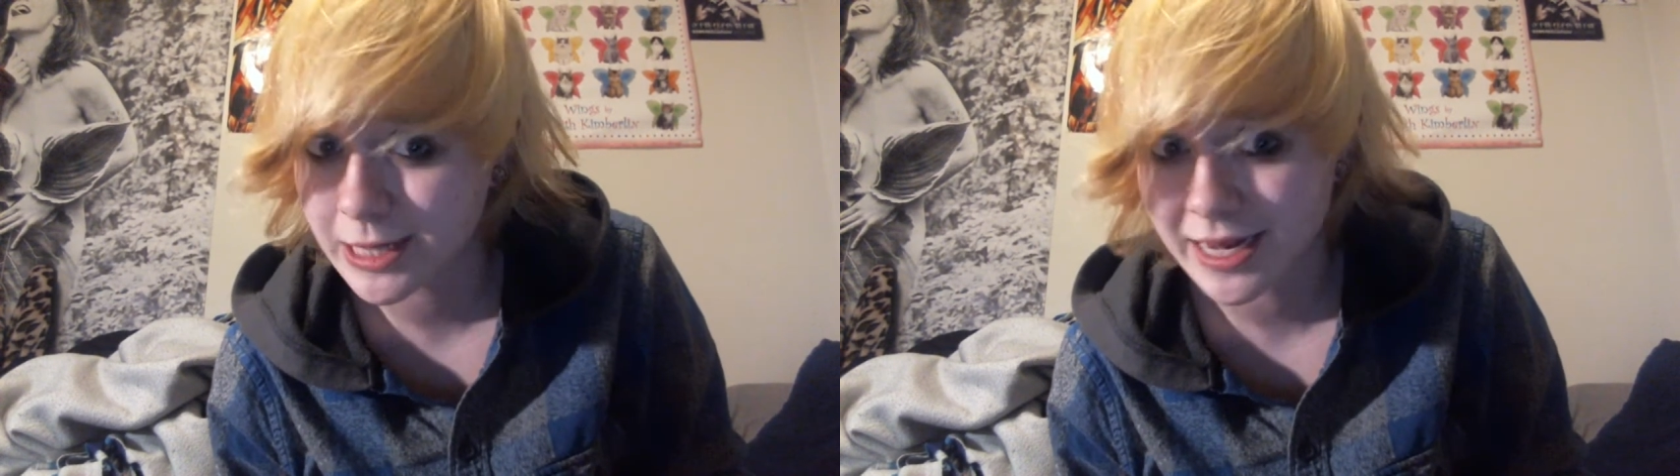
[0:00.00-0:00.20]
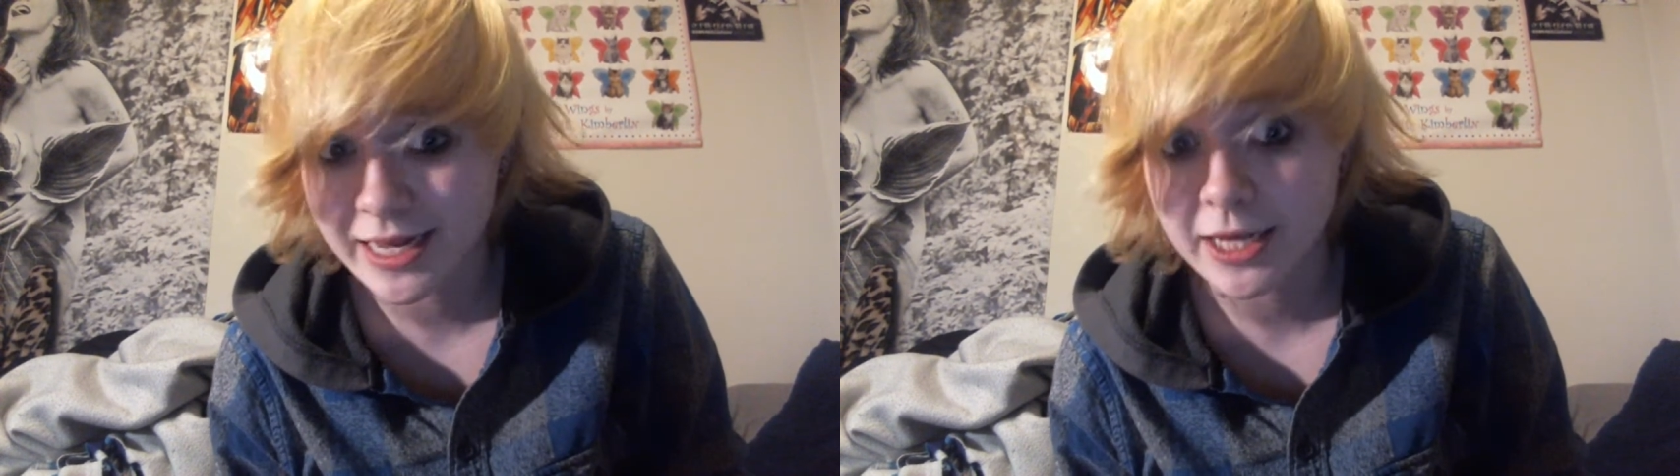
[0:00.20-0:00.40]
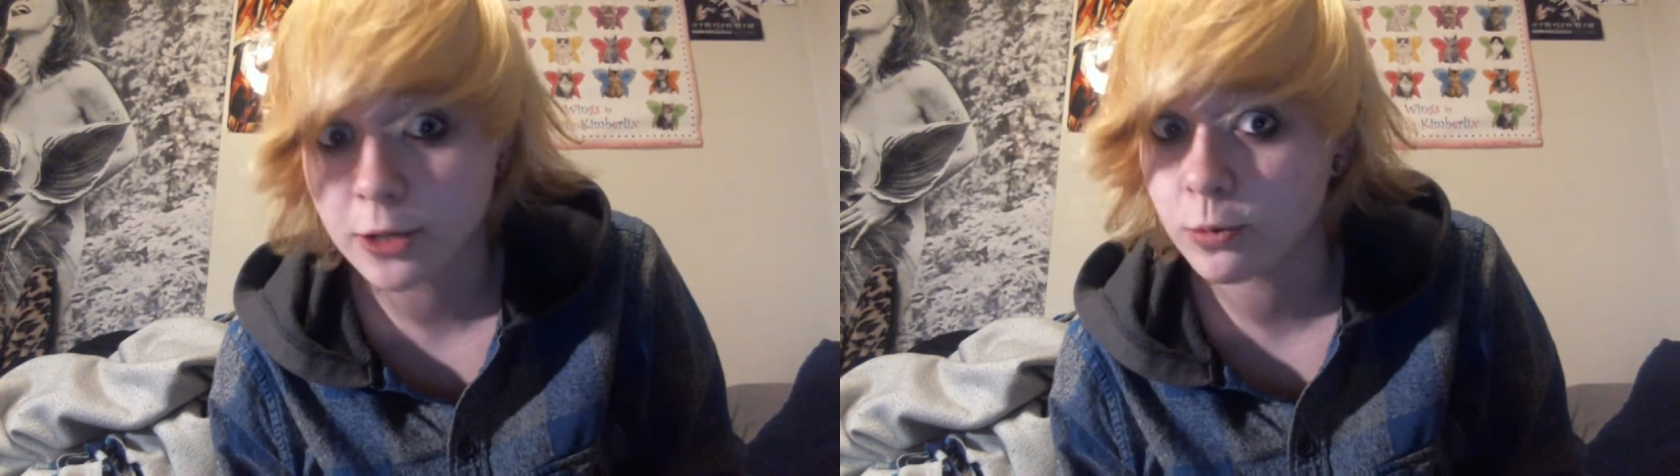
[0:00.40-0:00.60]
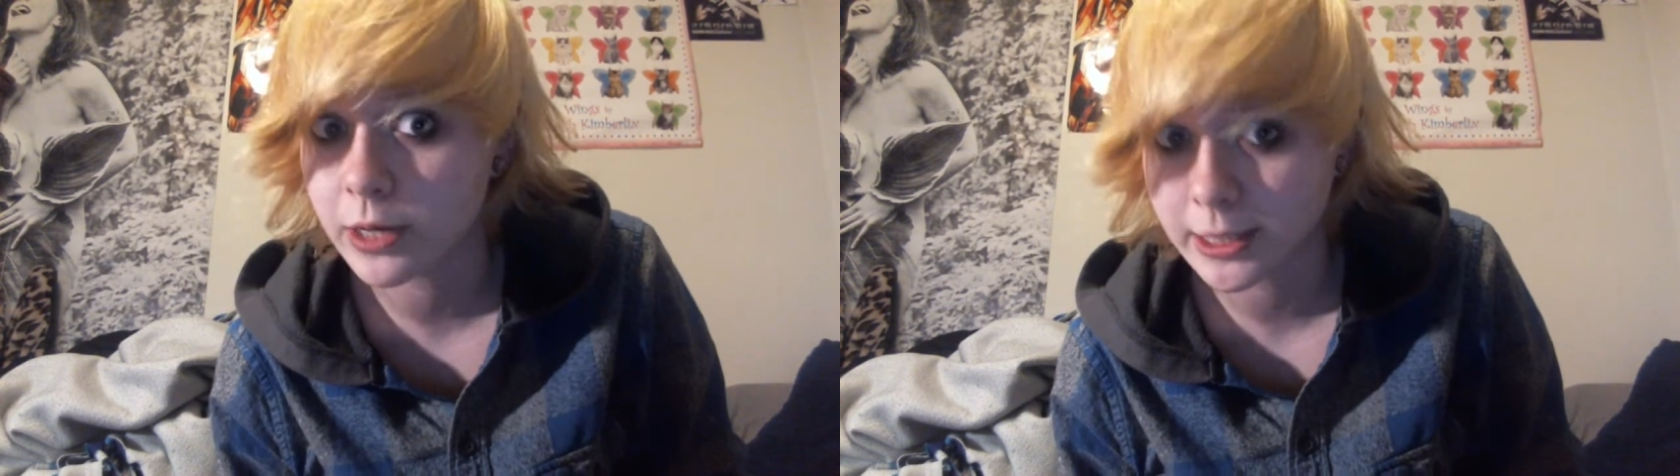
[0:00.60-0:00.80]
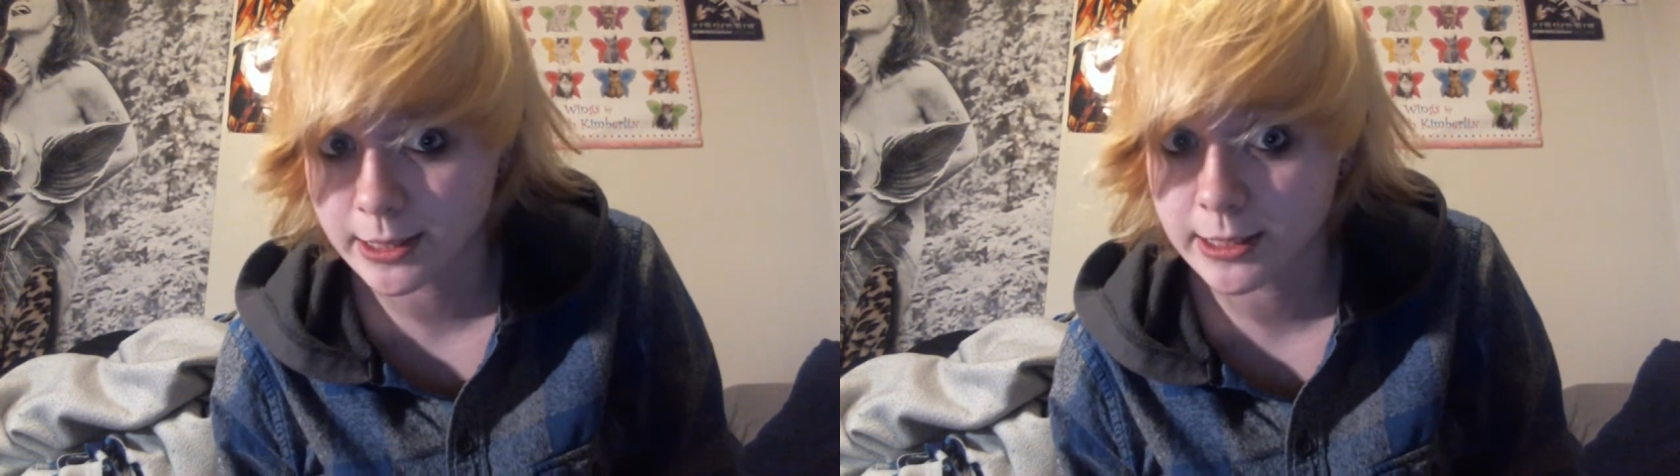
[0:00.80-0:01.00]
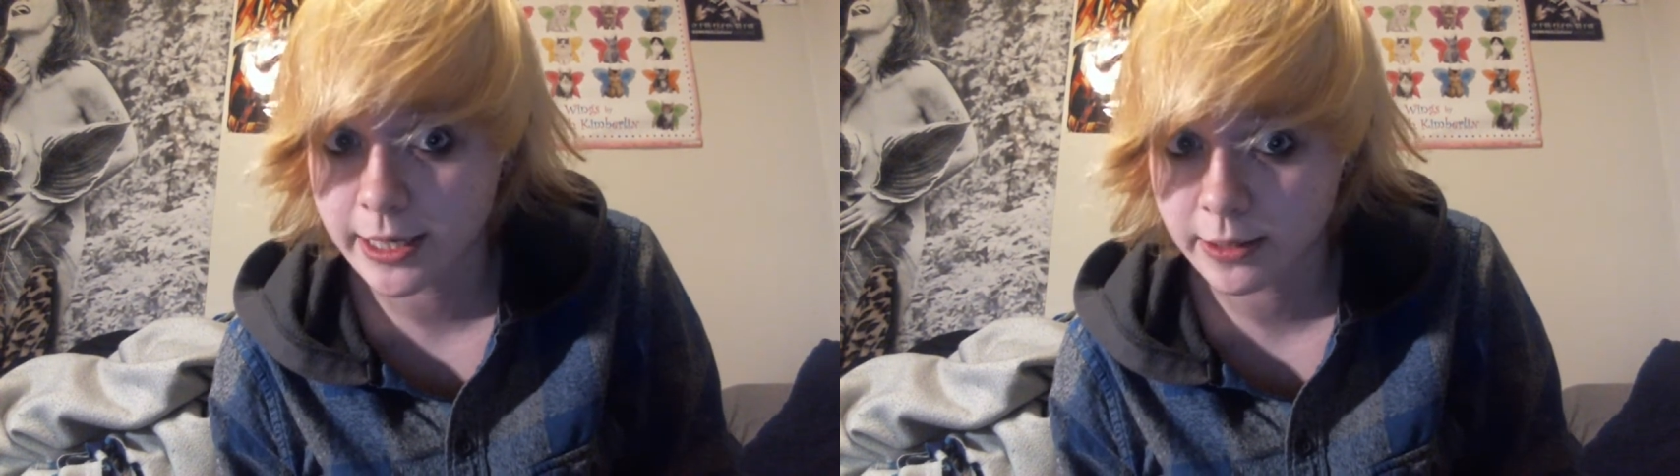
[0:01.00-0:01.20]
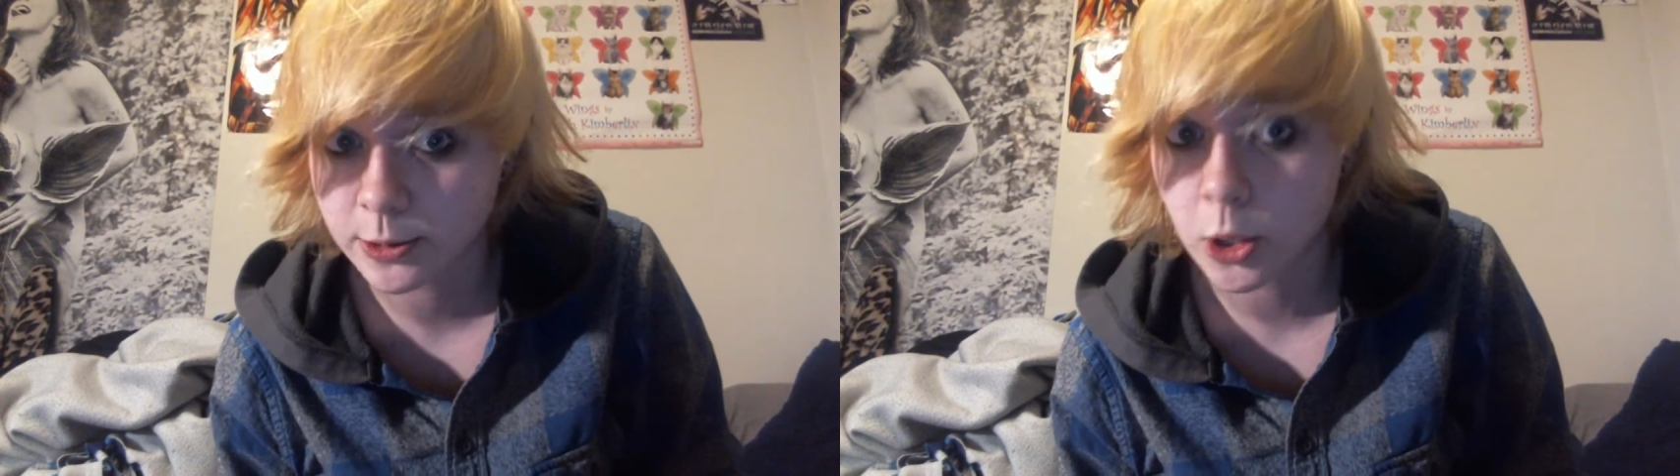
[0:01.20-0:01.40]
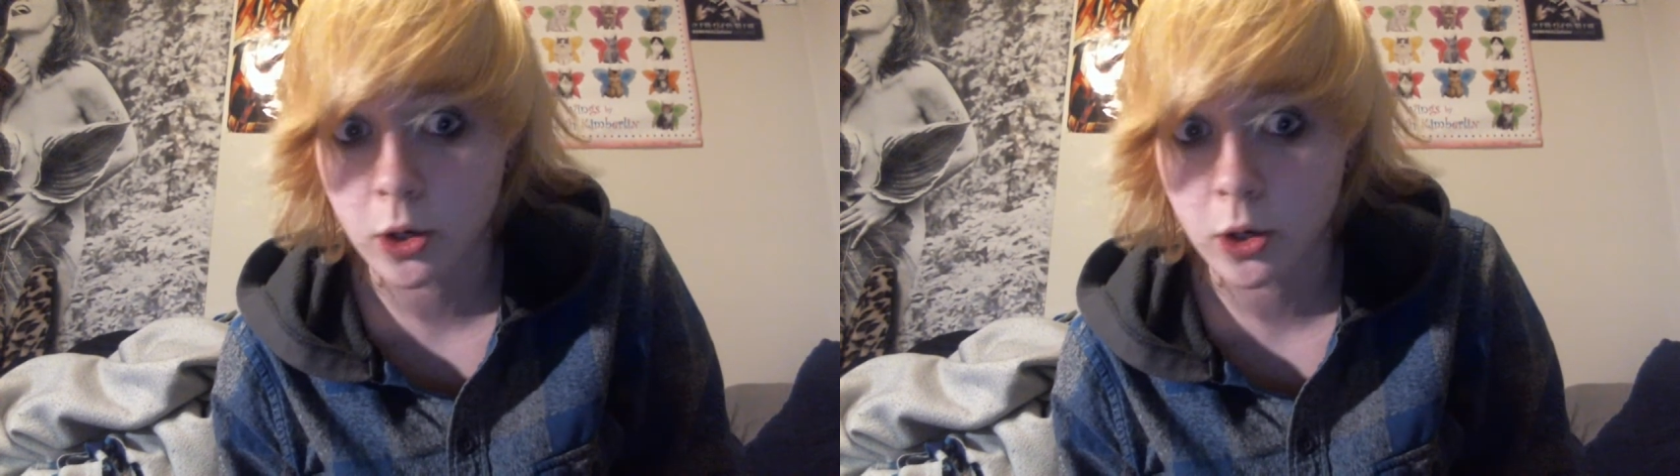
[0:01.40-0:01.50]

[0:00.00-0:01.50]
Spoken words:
I can get you lots of snails